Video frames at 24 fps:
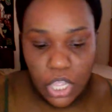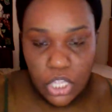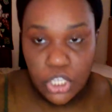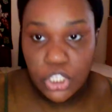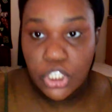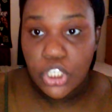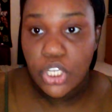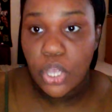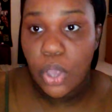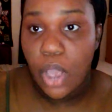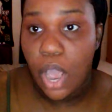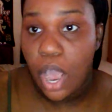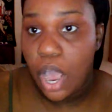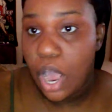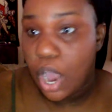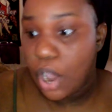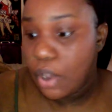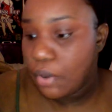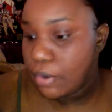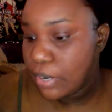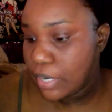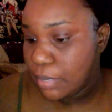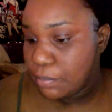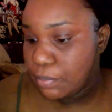So I
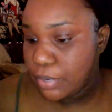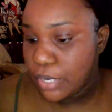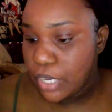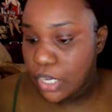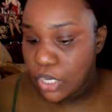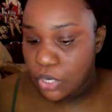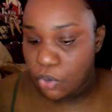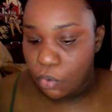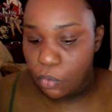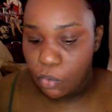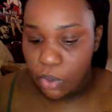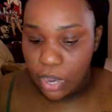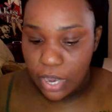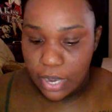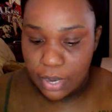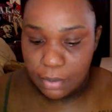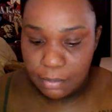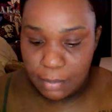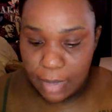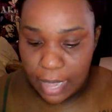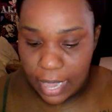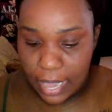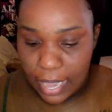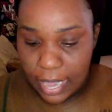already put
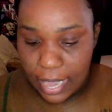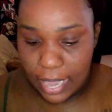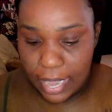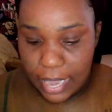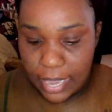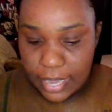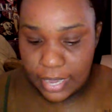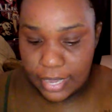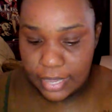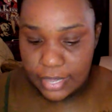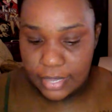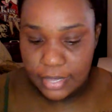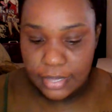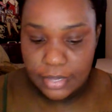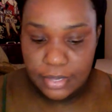on my